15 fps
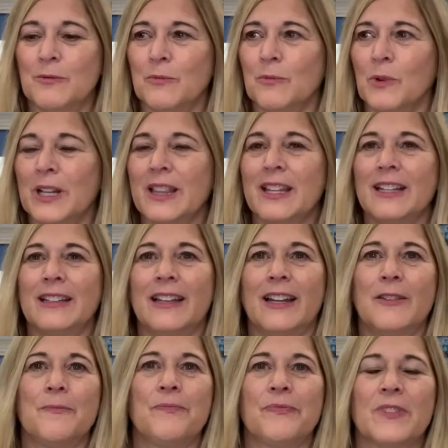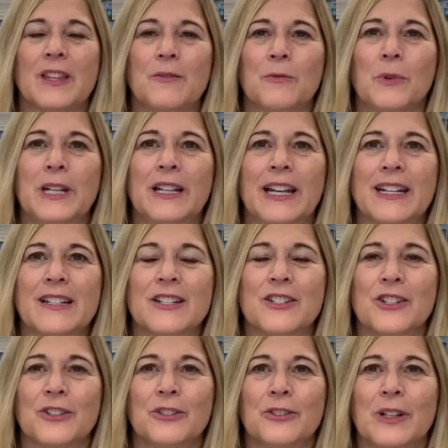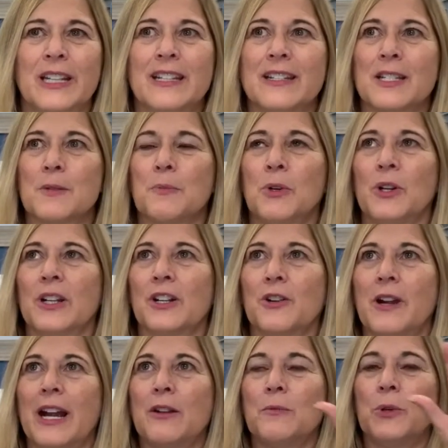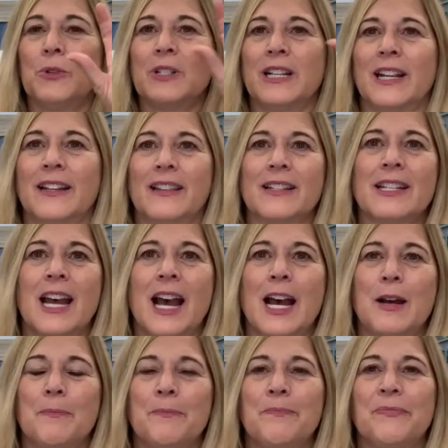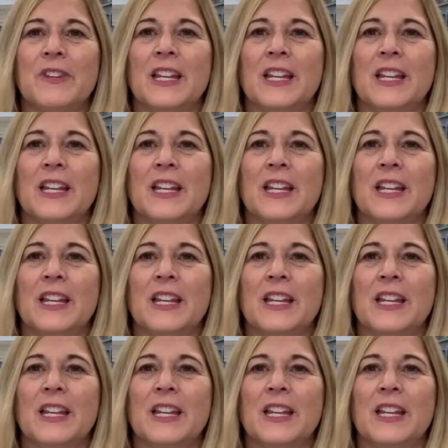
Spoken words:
One thing that we like to do is put crown molding at the top,